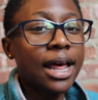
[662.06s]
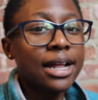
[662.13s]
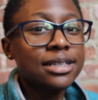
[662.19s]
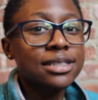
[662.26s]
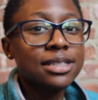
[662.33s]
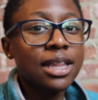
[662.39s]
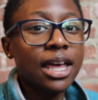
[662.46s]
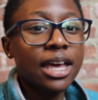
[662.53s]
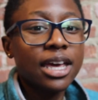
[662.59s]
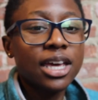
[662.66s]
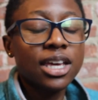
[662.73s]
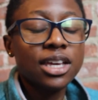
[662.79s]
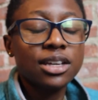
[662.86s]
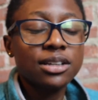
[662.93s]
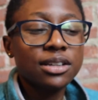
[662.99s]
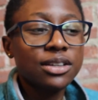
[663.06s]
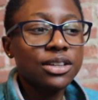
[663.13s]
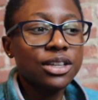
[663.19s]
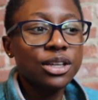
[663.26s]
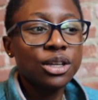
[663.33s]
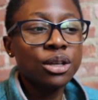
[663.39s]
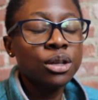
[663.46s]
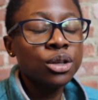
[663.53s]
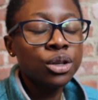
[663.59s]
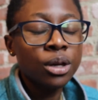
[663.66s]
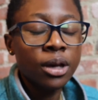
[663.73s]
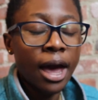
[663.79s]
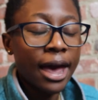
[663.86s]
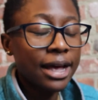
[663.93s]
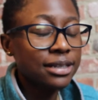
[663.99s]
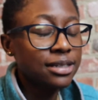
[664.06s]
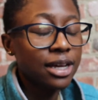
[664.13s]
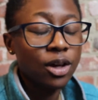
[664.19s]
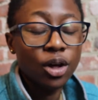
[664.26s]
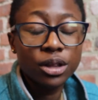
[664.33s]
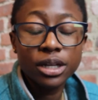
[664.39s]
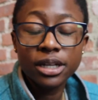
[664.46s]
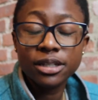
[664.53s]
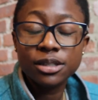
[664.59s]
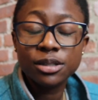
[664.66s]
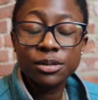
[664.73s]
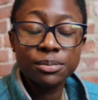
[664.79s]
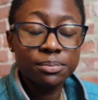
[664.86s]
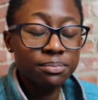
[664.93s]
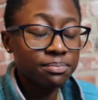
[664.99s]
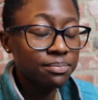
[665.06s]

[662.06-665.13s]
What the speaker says: that's like, I had to take all this